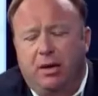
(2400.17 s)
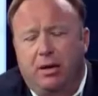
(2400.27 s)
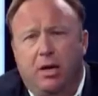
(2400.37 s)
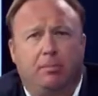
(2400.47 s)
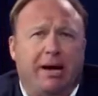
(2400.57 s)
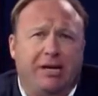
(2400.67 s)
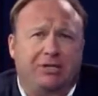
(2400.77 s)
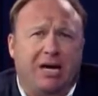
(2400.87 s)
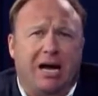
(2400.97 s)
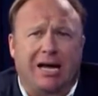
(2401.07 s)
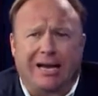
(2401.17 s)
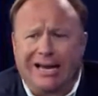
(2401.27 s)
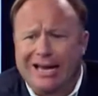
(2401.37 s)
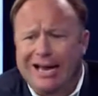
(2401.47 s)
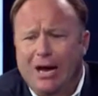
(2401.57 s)
being killed by a
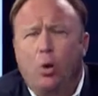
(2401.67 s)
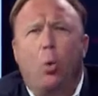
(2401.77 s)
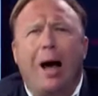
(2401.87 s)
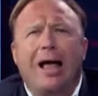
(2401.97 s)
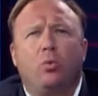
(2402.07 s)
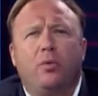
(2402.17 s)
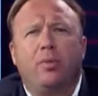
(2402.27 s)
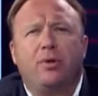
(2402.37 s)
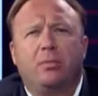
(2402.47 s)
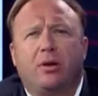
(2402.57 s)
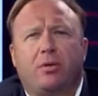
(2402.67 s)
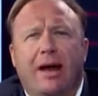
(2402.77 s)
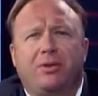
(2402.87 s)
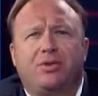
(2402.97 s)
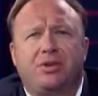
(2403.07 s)
jihadi. Why wouldn't the
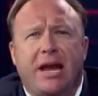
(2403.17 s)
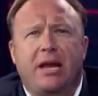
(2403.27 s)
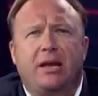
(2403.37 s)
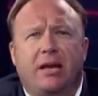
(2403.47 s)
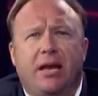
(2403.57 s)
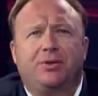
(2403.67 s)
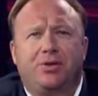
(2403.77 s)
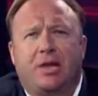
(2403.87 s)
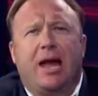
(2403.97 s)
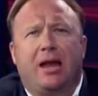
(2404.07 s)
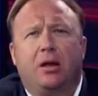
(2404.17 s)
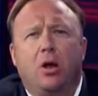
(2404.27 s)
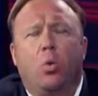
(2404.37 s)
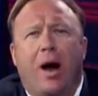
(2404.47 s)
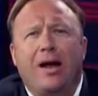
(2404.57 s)
Democrats stand against that?
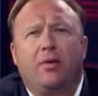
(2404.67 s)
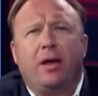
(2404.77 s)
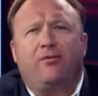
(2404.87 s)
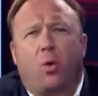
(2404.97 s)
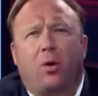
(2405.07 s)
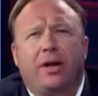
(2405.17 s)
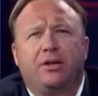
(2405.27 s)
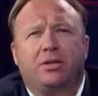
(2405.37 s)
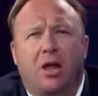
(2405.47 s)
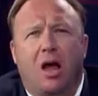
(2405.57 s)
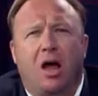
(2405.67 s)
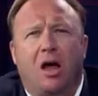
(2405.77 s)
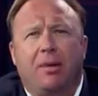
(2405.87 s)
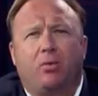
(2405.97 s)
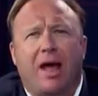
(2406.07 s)
Why are they for
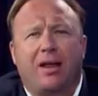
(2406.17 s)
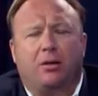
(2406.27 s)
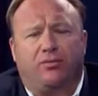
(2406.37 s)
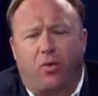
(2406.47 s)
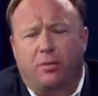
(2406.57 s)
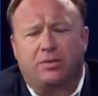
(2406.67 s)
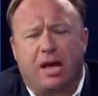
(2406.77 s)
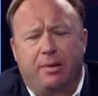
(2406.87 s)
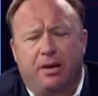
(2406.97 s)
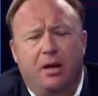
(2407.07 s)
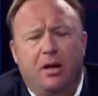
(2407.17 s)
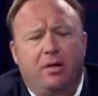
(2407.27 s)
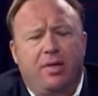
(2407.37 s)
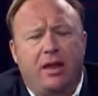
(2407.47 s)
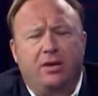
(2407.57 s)
Islam and radical forms of it
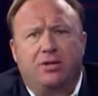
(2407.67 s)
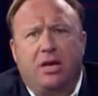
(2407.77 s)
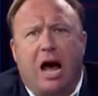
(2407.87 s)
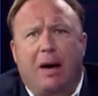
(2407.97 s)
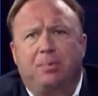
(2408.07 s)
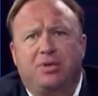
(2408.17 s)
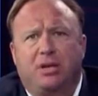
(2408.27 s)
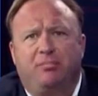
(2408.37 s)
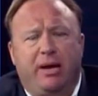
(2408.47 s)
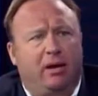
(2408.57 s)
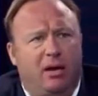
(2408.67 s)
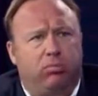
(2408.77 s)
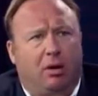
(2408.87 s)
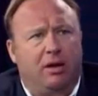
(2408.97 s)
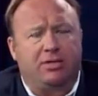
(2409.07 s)
that is the opposite of being
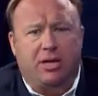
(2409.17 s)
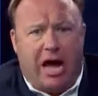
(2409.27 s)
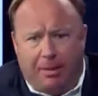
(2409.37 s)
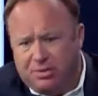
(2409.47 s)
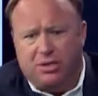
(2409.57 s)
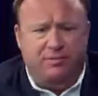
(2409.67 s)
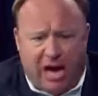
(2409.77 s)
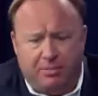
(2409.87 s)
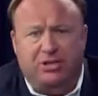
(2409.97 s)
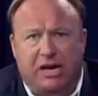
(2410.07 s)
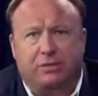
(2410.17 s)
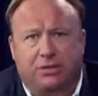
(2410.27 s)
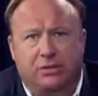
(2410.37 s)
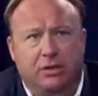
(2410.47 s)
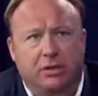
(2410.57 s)
liberal? It's the opposite of Thomas
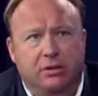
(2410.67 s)
Jefferson.